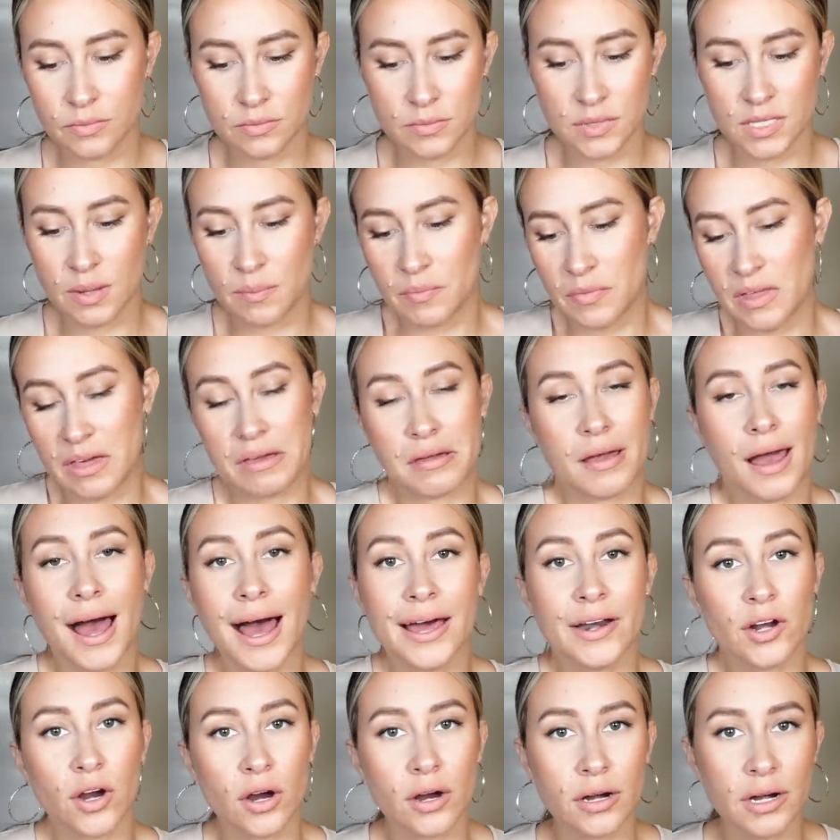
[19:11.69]
something
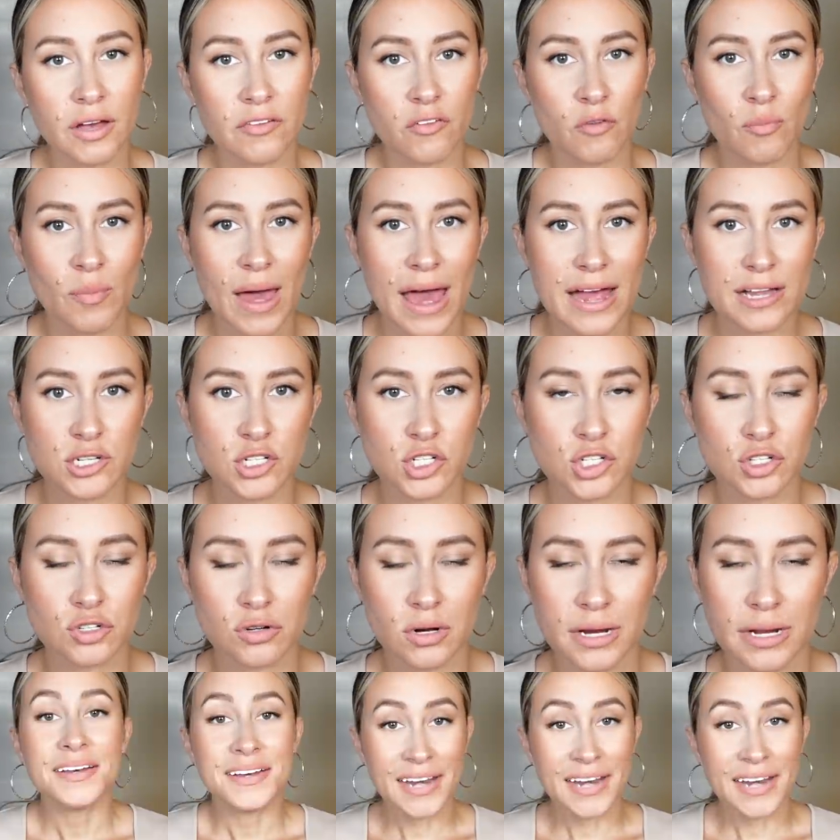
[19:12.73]
unheard of in pageantry.